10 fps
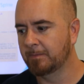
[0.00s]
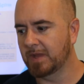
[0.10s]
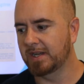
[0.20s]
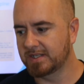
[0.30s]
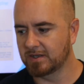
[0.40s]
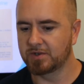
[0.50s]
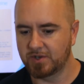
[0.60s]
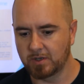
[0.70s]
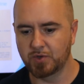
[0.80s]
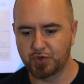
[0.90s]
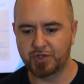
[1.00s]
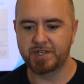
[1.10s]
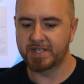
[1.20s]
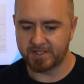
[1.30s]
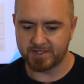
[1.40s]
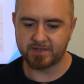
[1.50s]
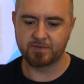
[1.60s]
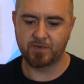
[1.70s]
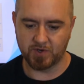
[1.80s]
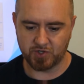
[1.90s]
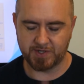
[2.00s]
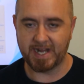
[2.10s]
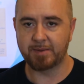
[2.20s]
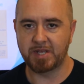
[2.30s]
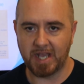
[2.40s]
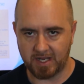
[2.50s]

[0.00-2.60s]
and his ontology is functional anatomy.